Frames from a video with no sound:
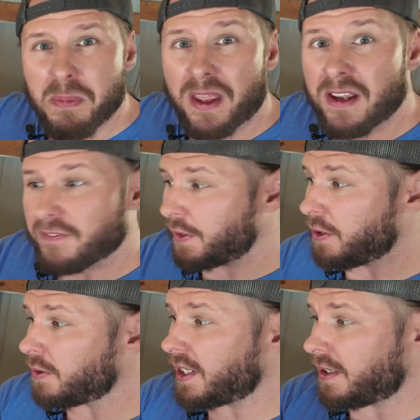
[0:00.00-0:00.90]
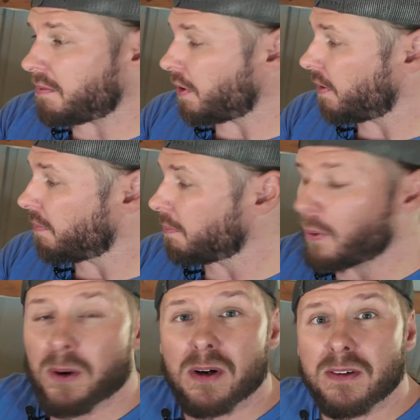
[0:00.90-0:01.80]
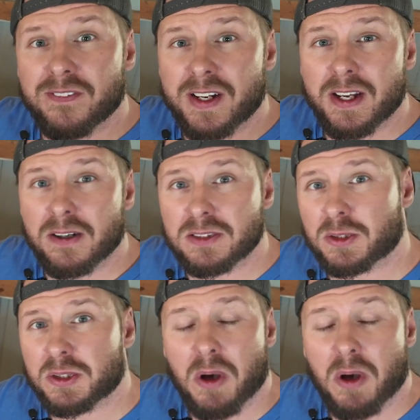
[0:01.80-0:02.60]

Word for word: if you need more videos